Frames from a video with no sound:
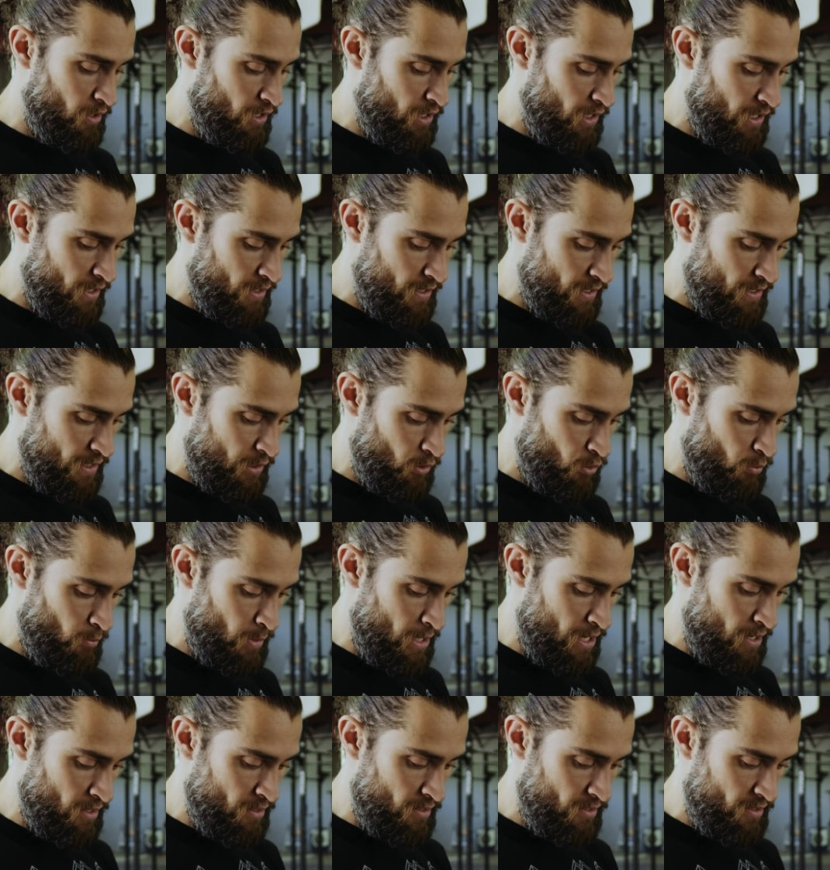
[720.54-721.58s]
click this little
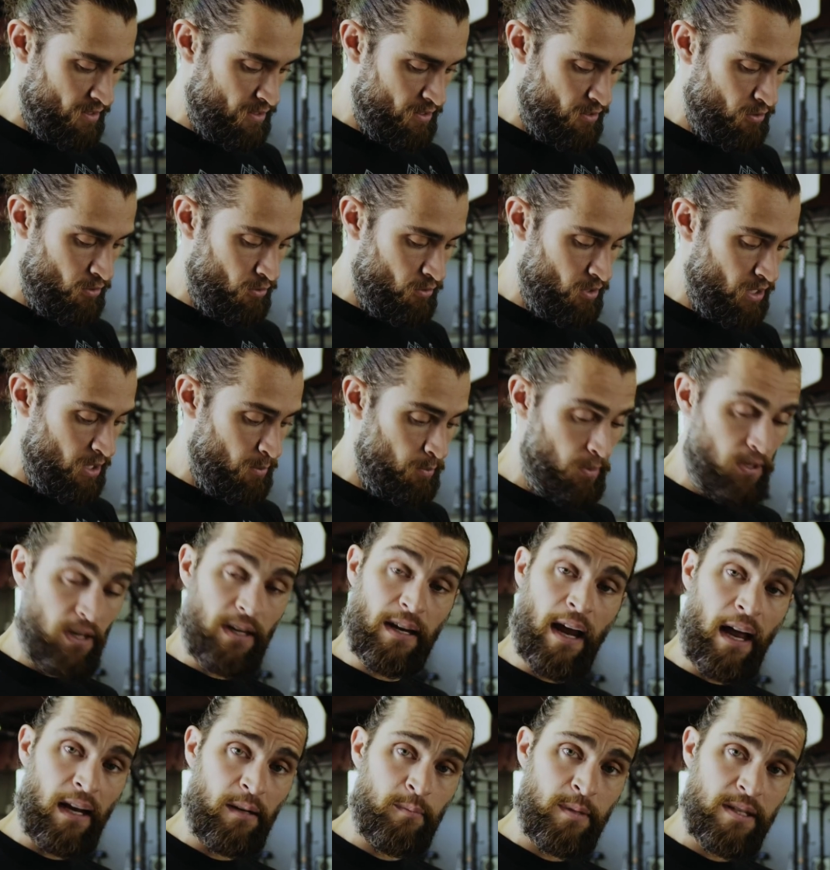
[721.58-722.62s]
box to keep it
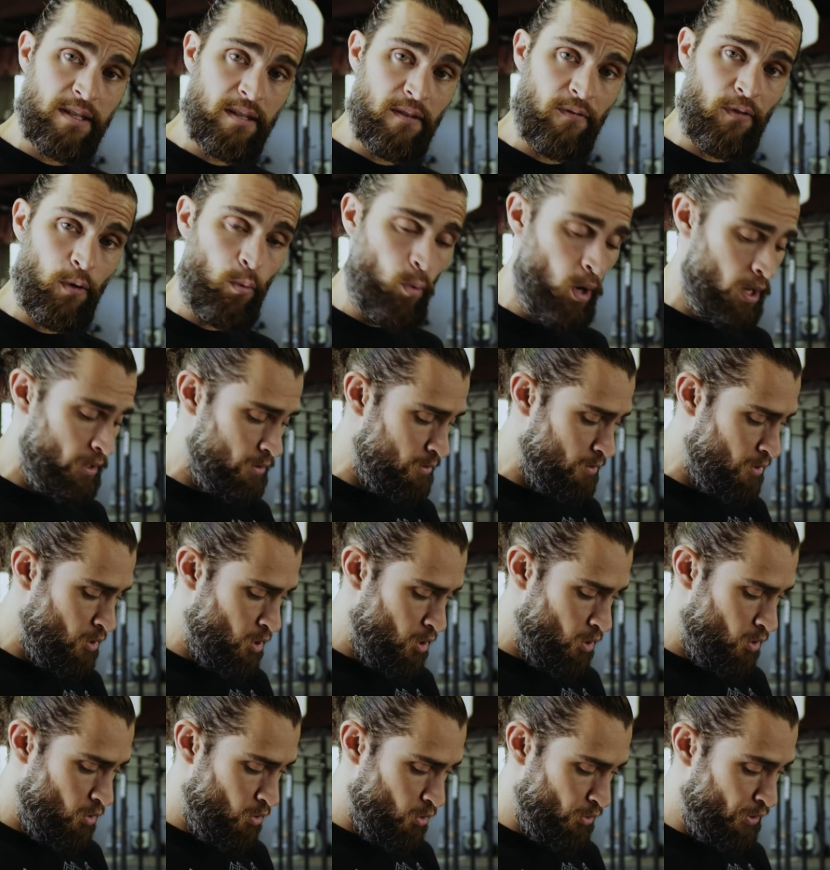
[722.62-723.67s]
anonymous if you want,
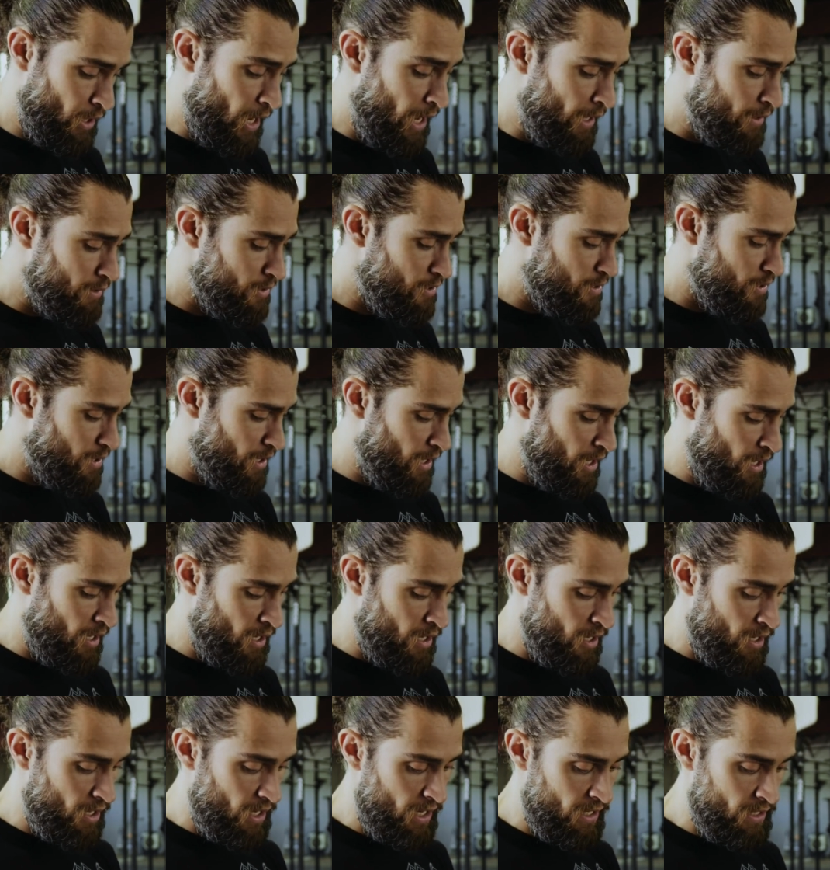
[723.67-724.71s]
or not.
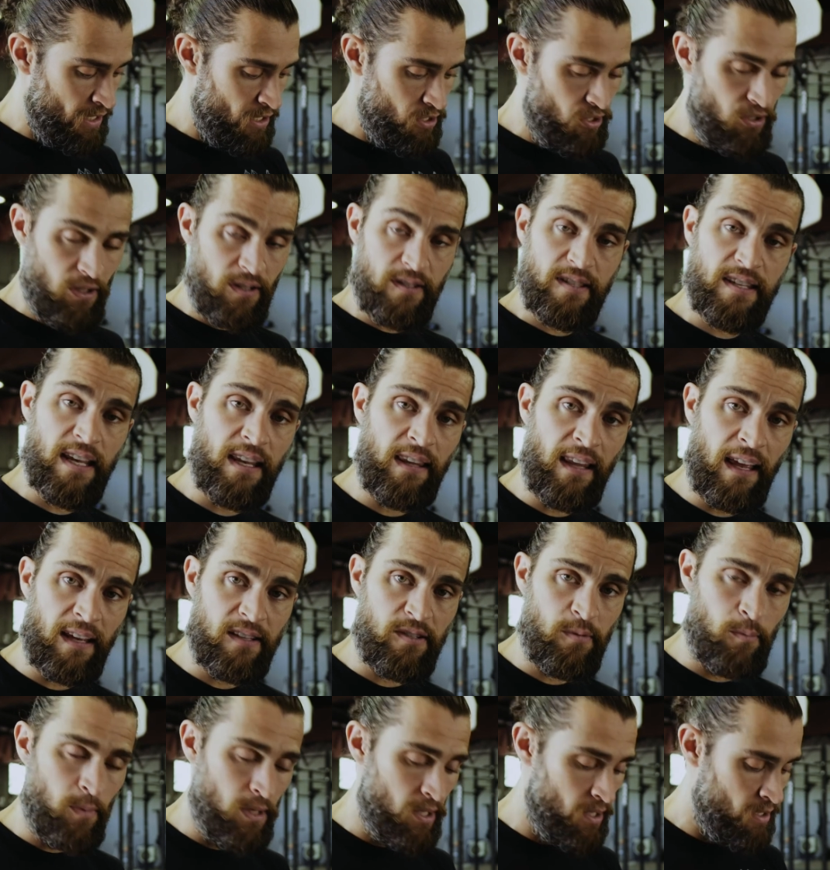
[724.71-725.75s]
And then you could send that
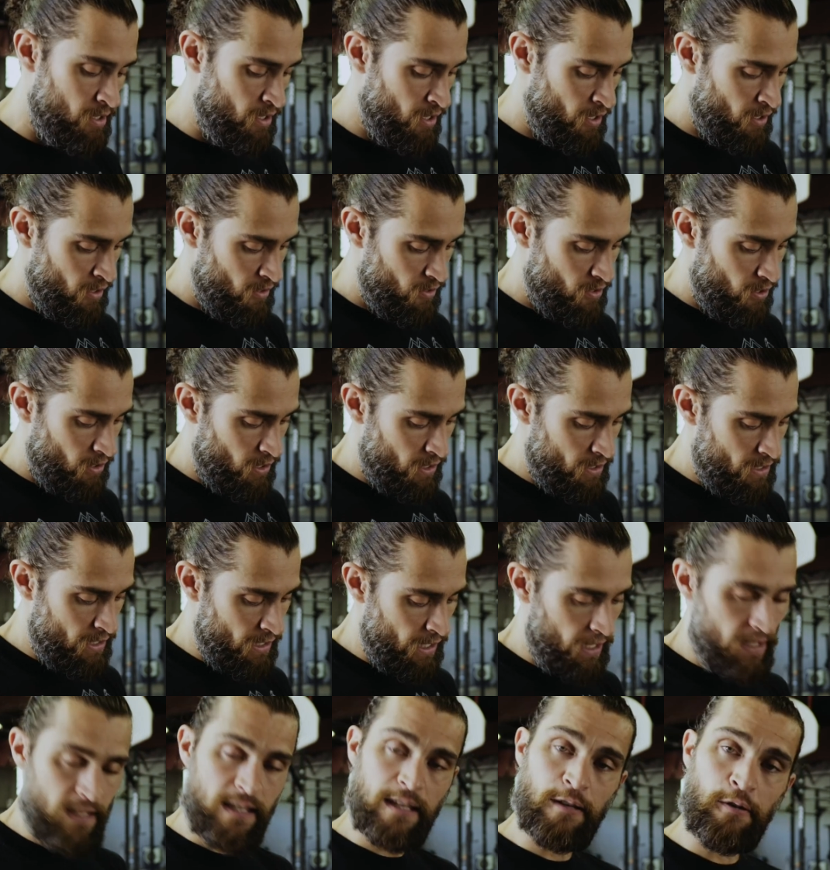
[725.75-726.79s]
to me. So that's a
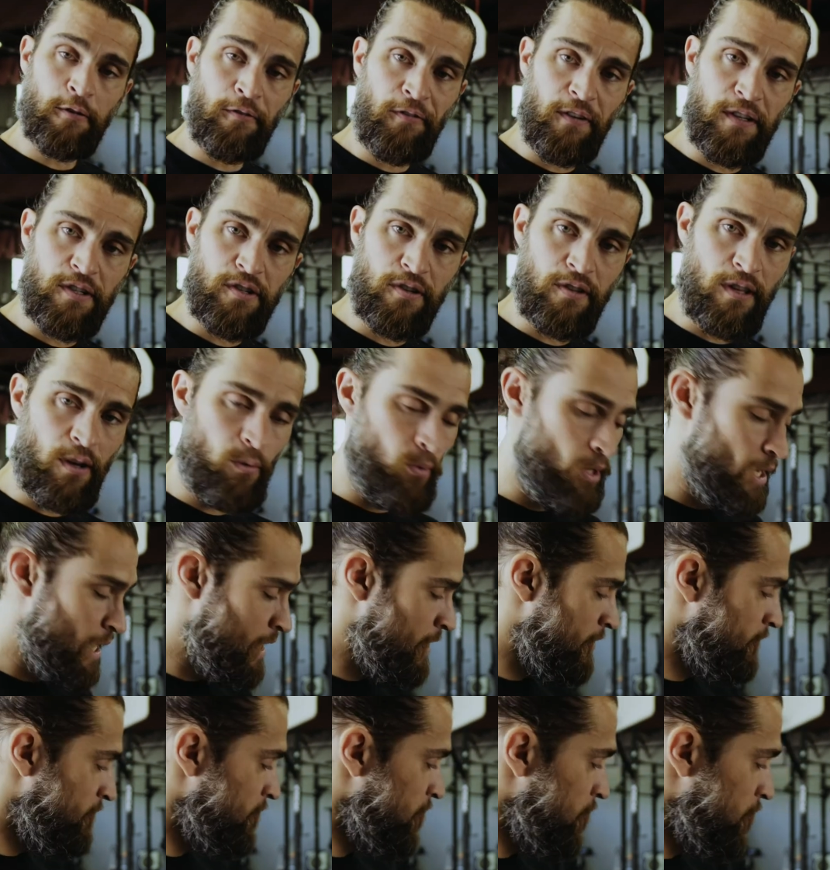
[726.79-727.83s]
nice little feature that we
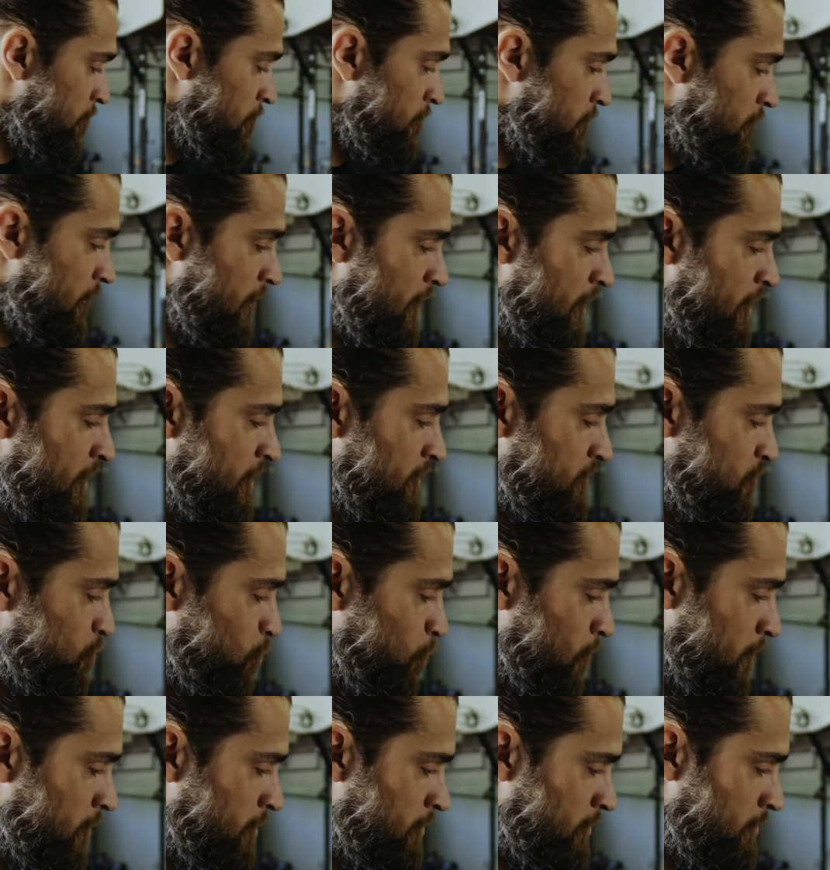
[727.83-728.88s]
have there as
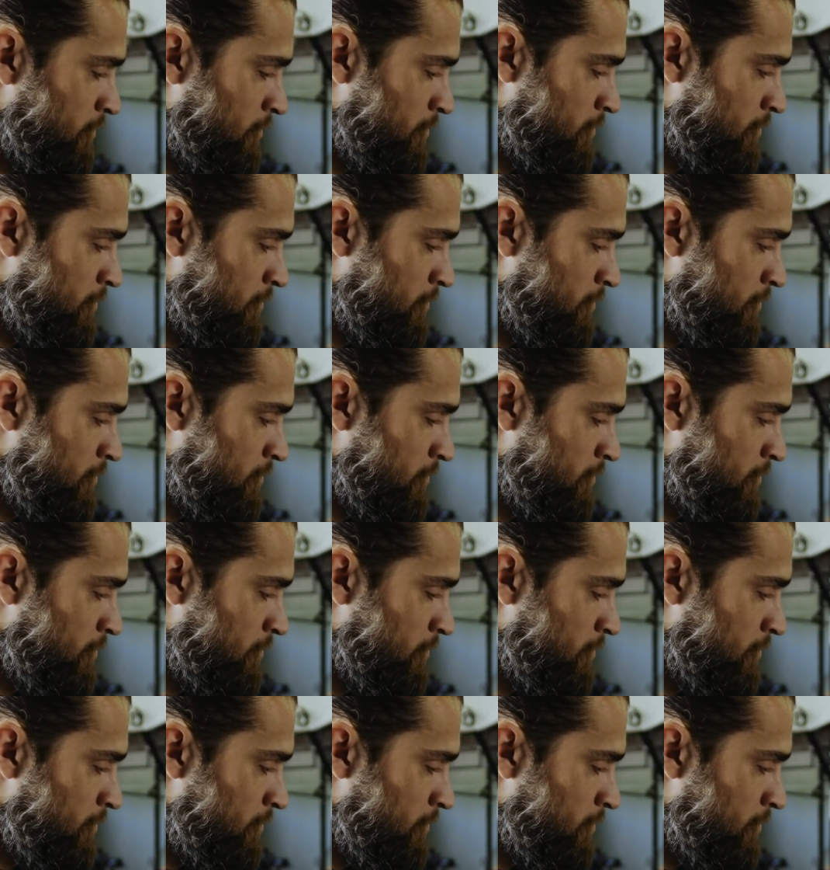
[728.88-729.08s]
well.